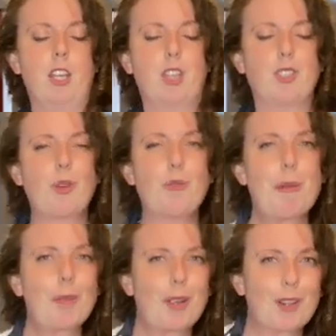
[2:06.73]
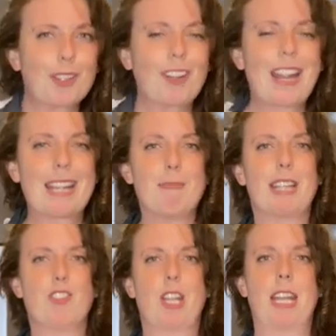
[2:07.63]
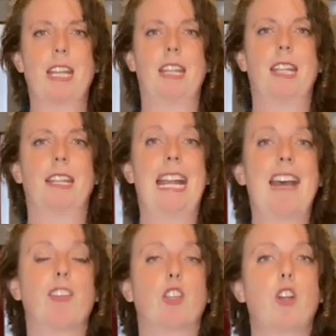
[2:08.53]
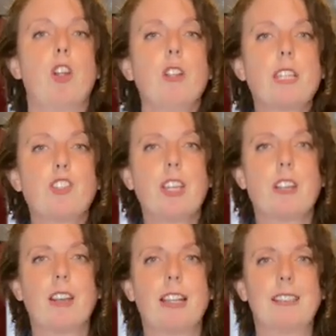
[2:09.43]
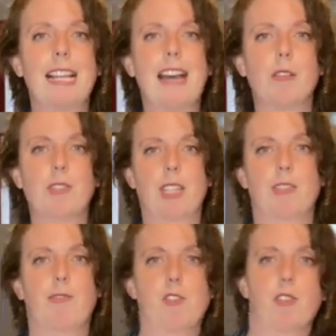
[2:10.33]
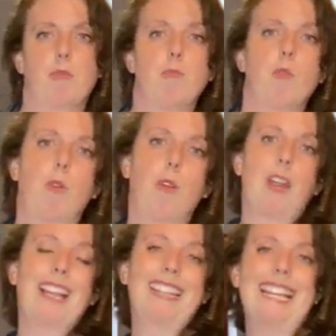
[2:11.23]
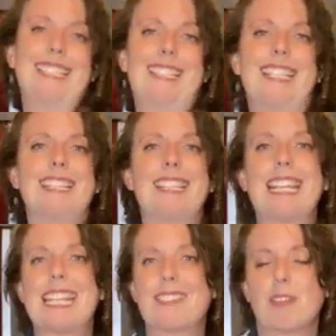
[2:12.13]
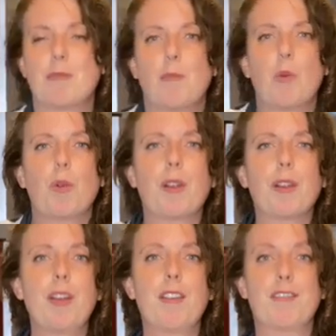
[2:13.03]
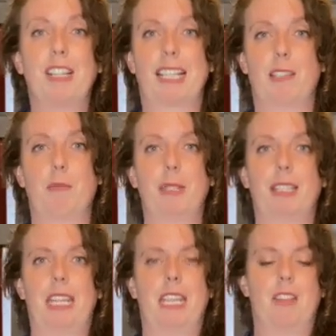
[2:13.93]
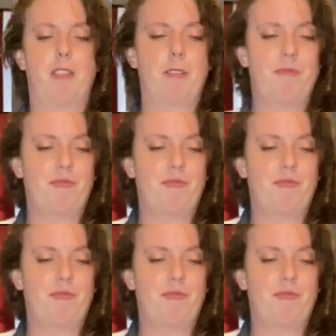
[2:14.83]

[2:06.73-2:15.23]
So remember earlier I mentioned that having cartilage here allows us for some more elasticity, some more flexibility here.